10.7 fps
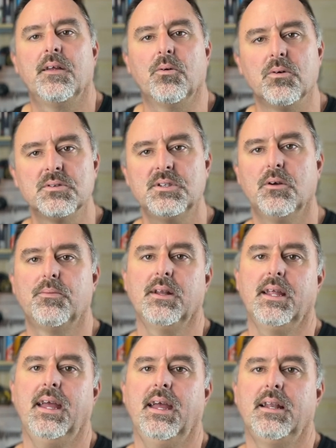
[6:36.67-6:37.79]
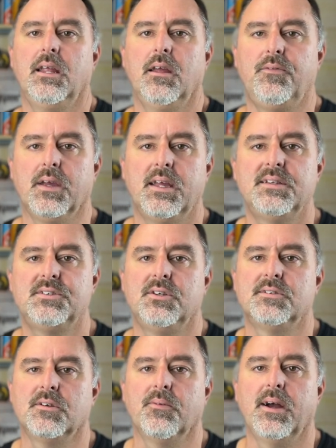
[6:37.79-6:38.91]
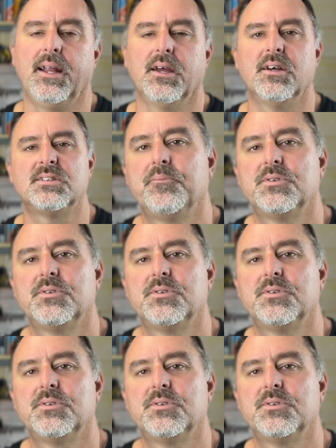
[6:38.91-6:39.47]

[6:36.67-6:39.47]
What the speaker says: They're also really handy if your kids are using radios,